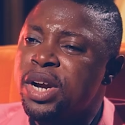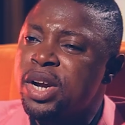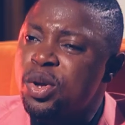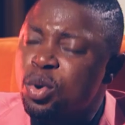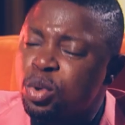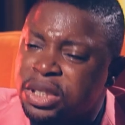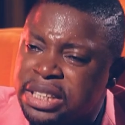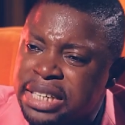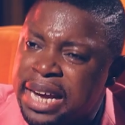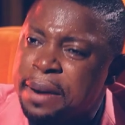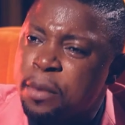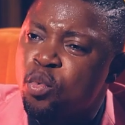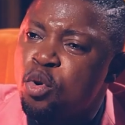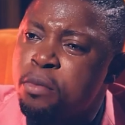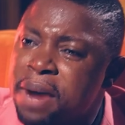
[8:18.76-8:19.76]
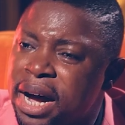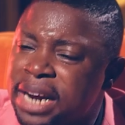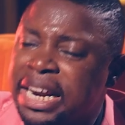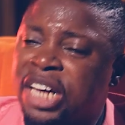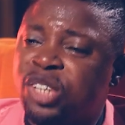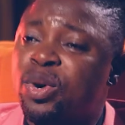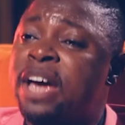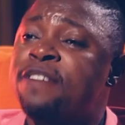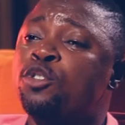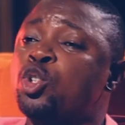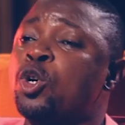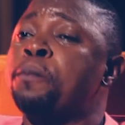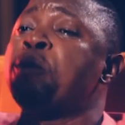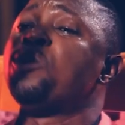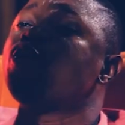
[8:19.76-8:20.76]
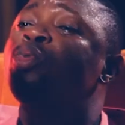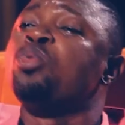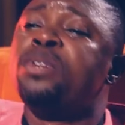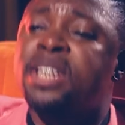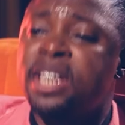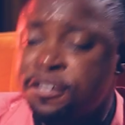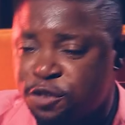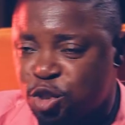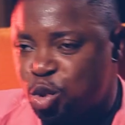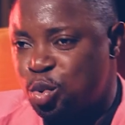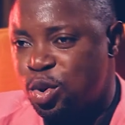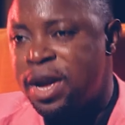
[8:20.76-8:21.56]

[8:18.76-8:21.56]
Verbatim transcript: you see a woman that you are even supposed to give to?